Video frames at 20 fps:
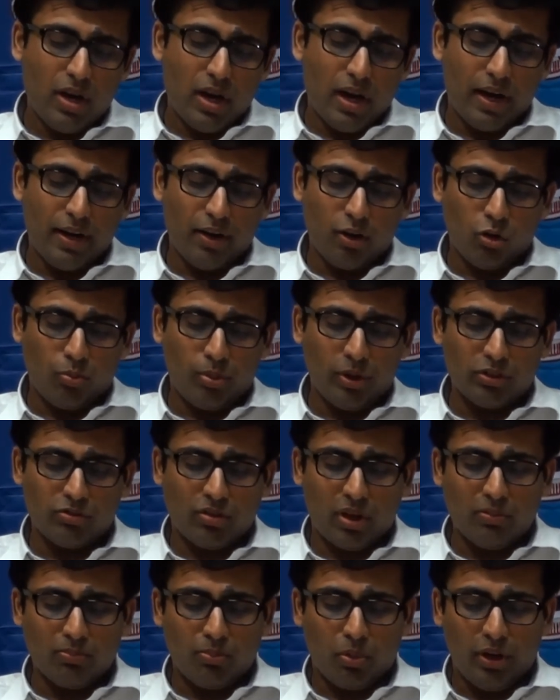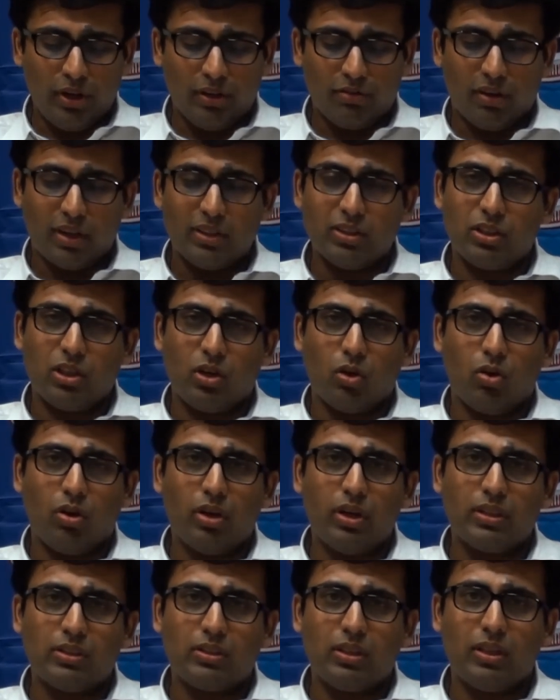and rupees
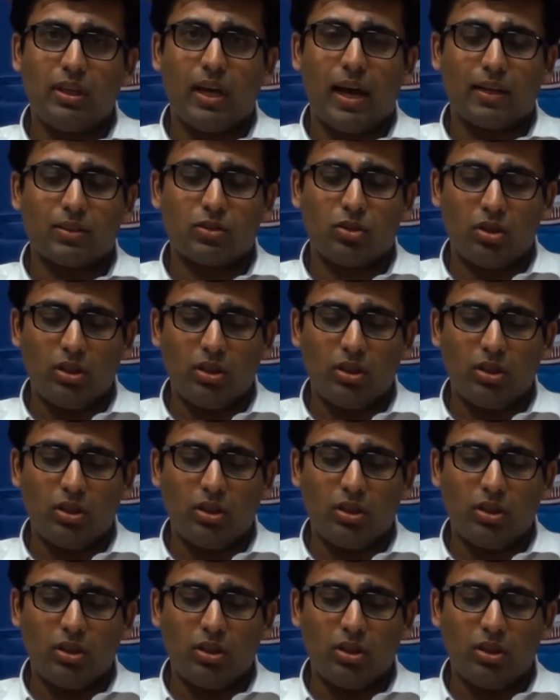1.10 is the tax